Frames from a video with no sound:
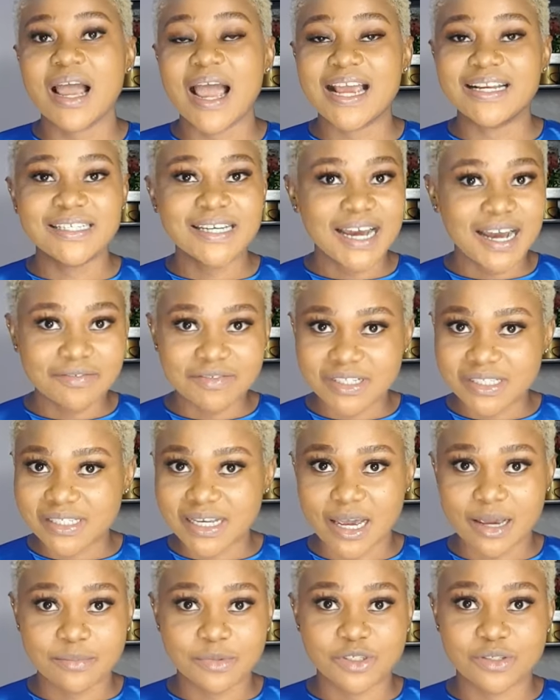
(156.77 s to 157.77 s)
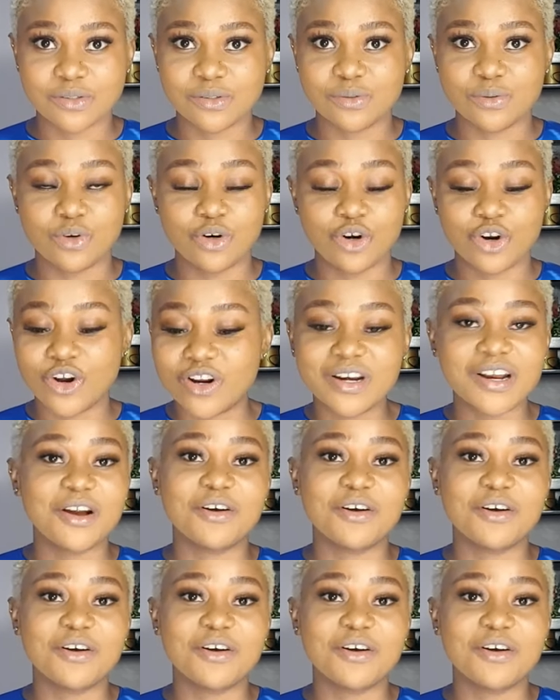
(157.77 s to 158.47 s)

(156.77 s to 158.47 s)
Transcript: I didn't have the time to learn